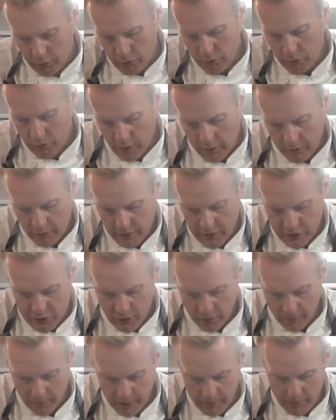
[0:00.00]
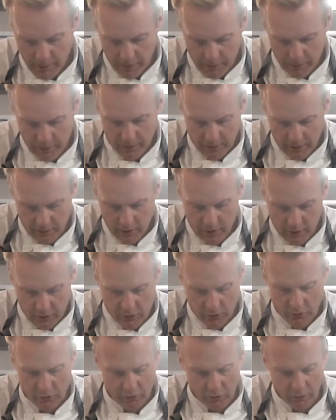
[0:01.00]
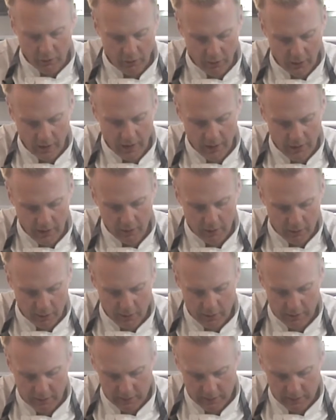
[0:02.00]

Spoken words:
just roughly chop them up, just so they are